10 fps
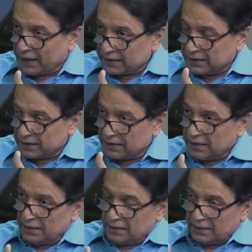assets,
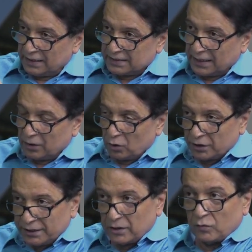their
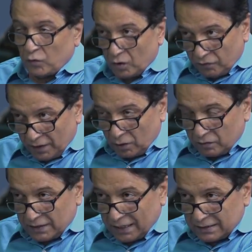psychological warfare
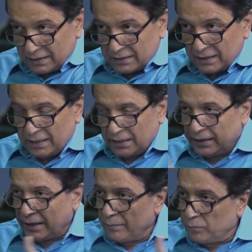of assets,
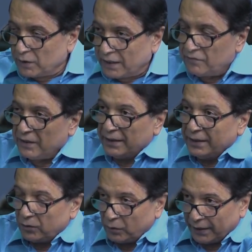they have put
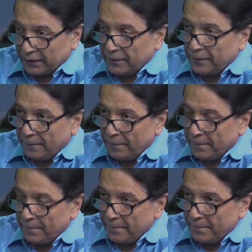everything together.
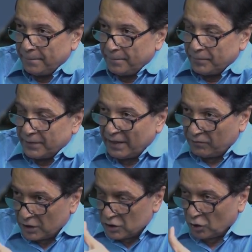They
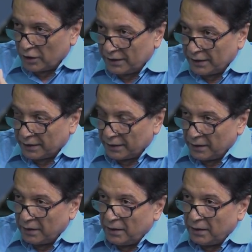have consolidated